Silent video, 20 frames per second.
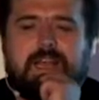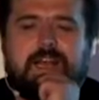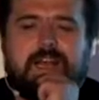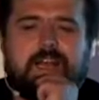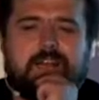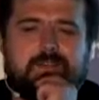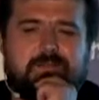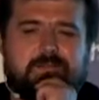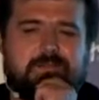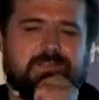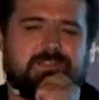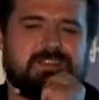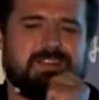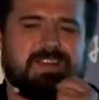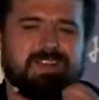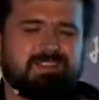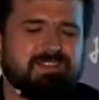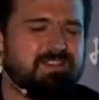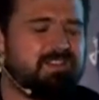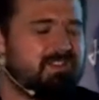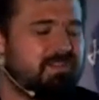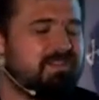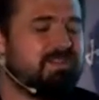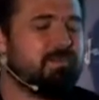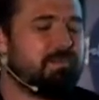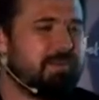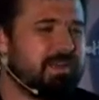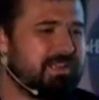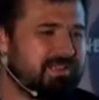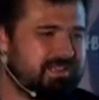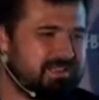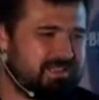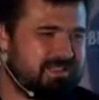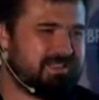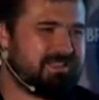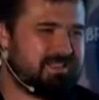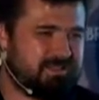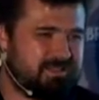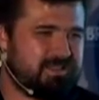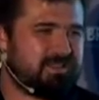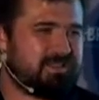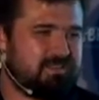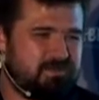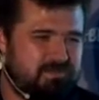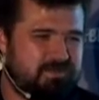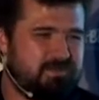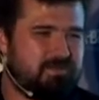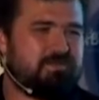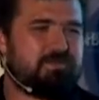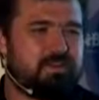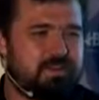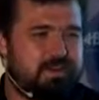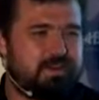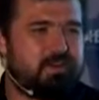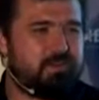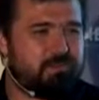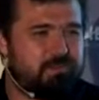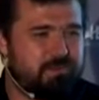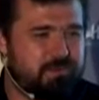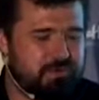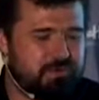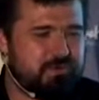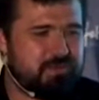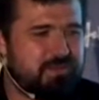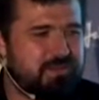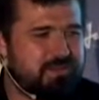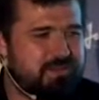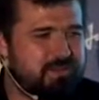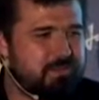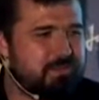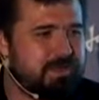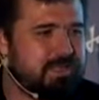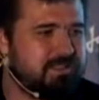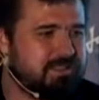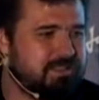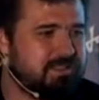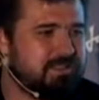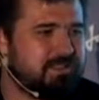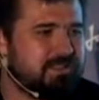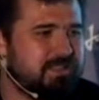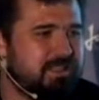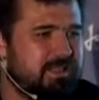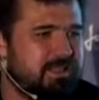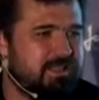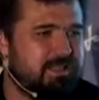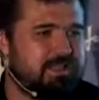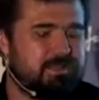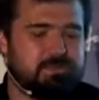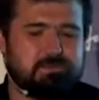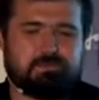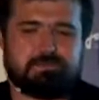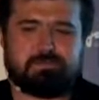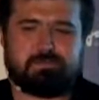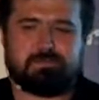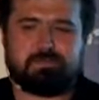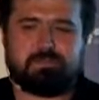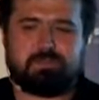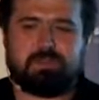And it depends. It's a very good point. It depends on